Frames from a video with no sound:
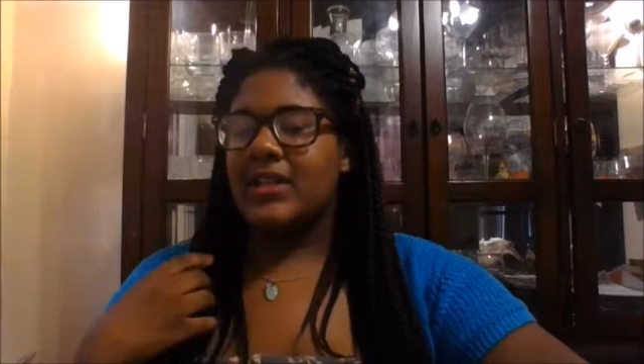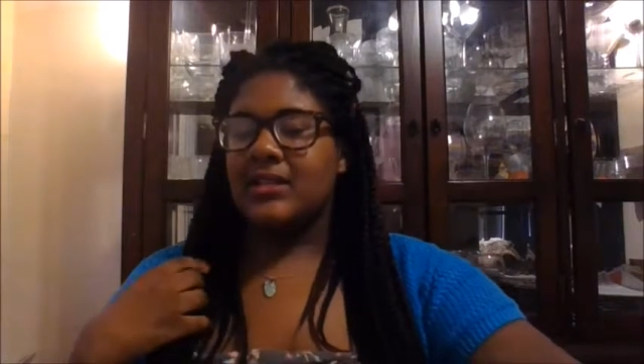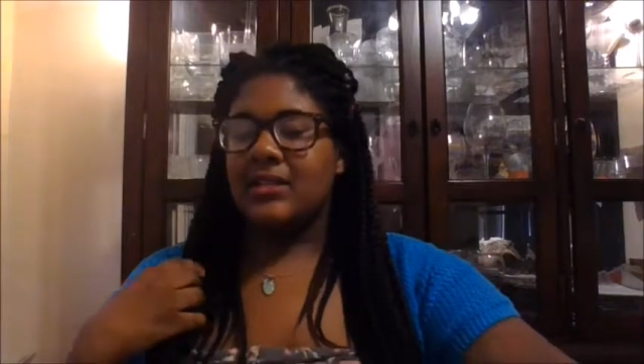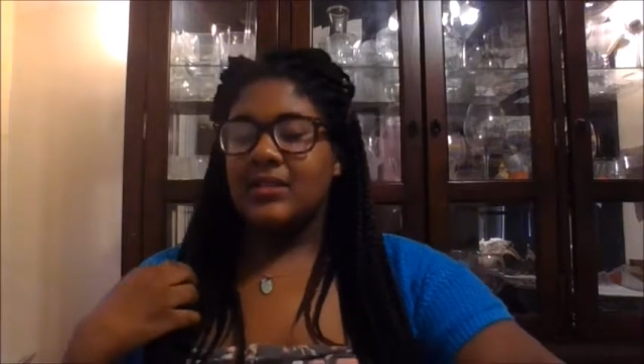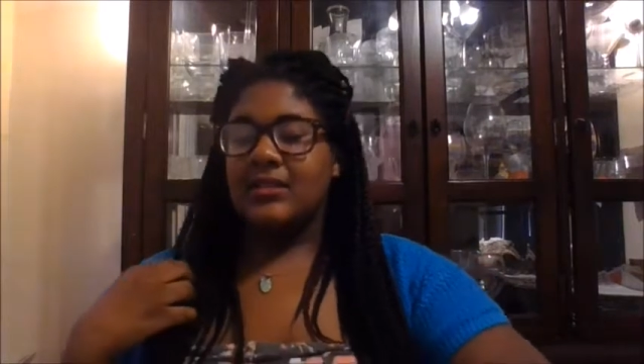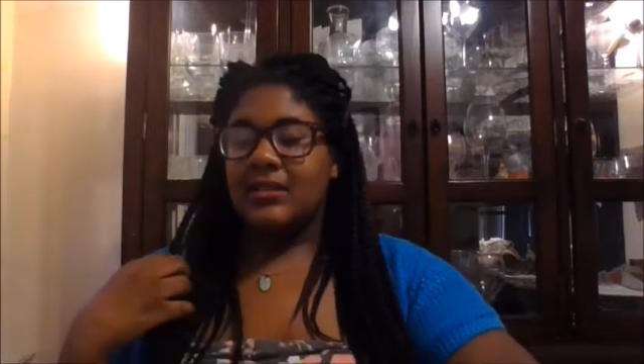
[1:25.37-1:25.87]

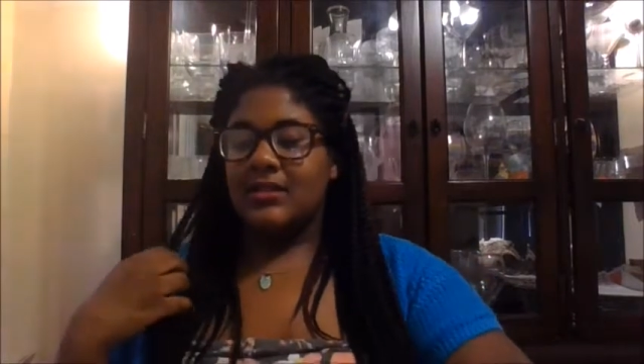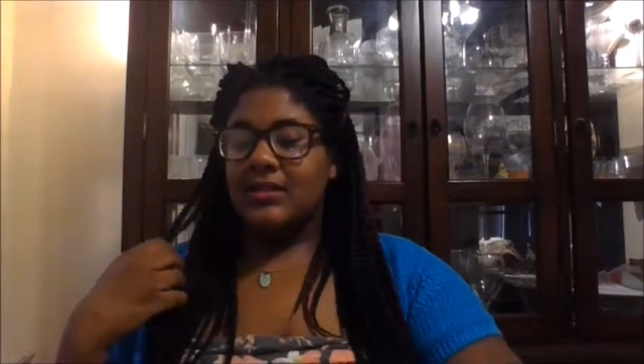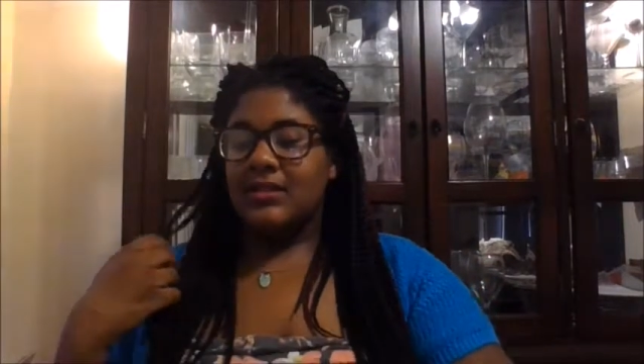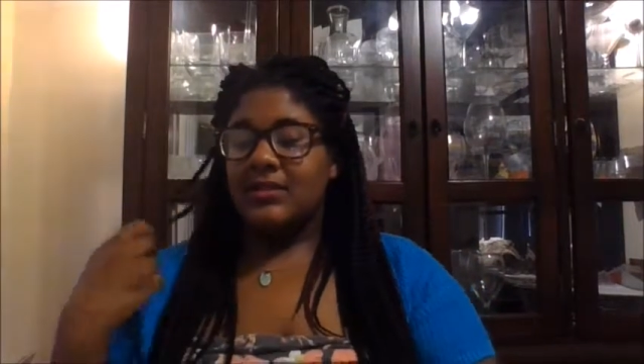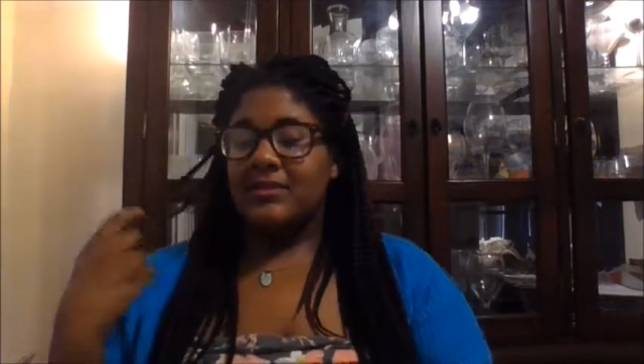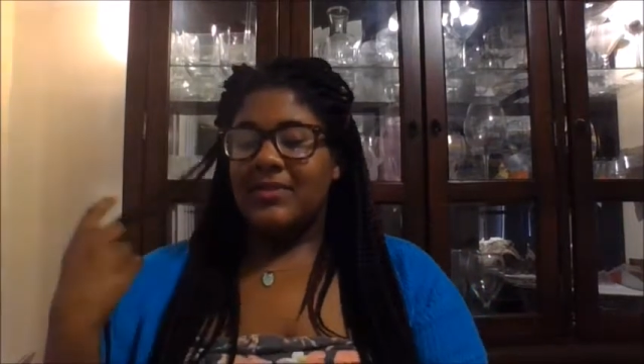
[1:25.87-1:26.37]
we
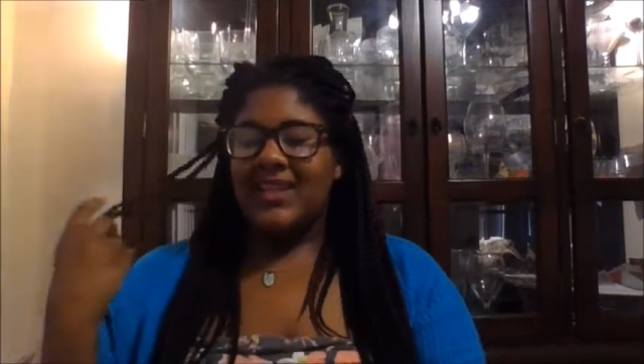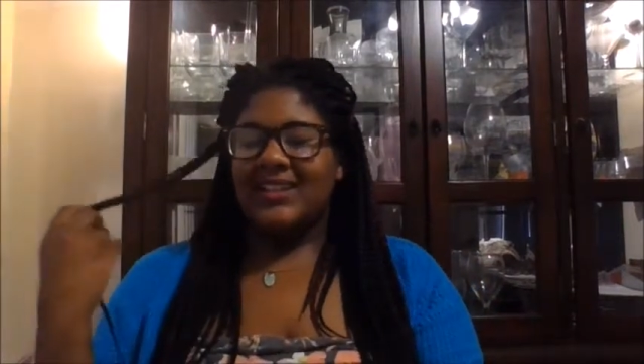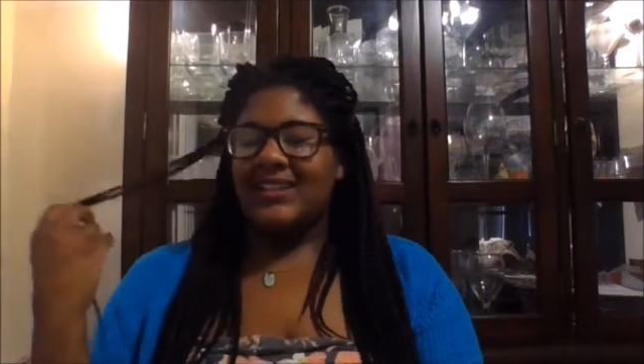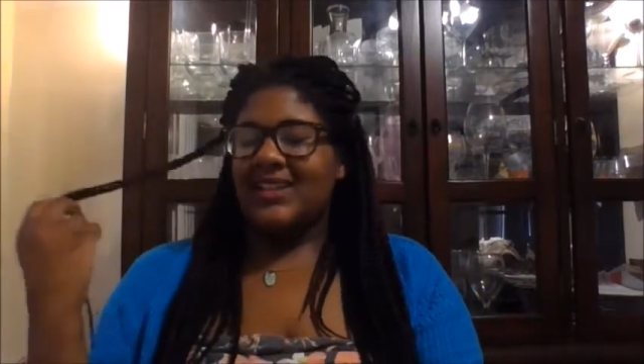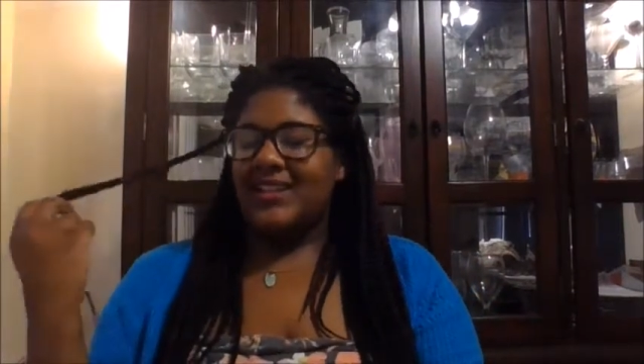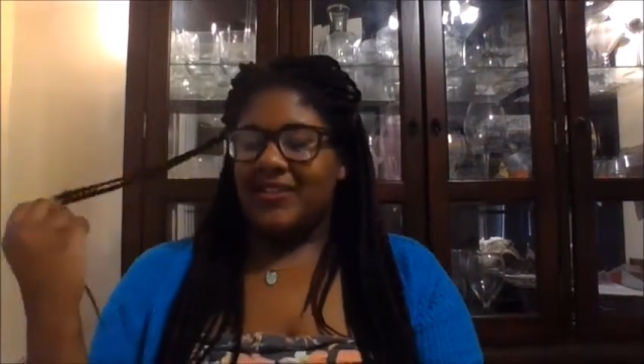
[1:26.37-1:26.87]

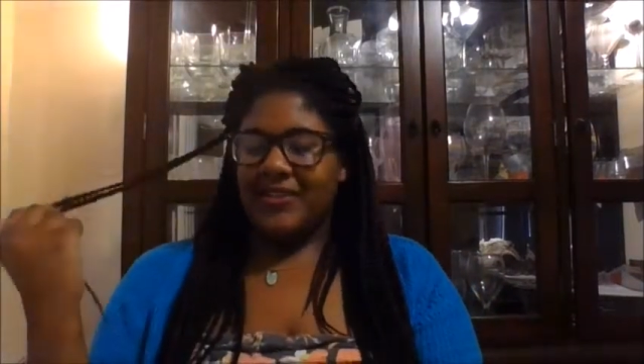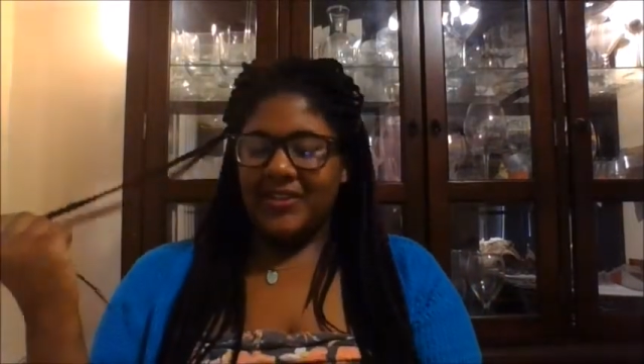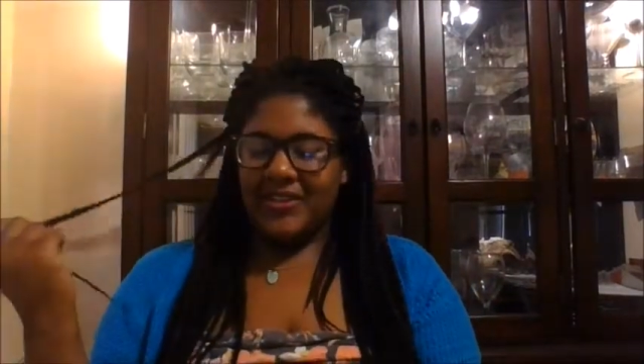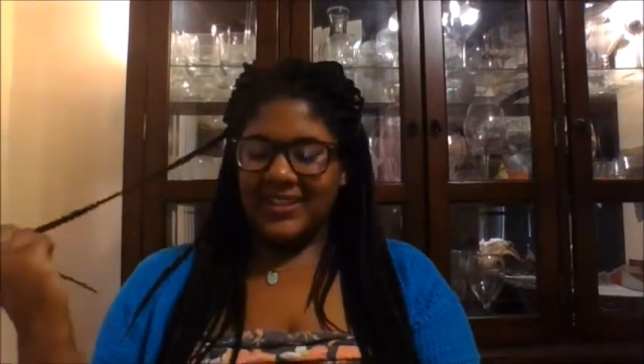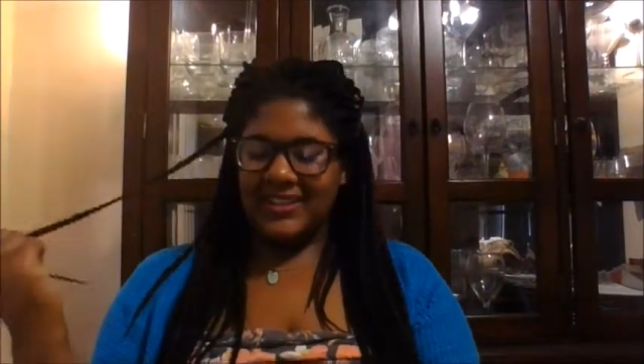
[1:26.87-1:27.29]
made love.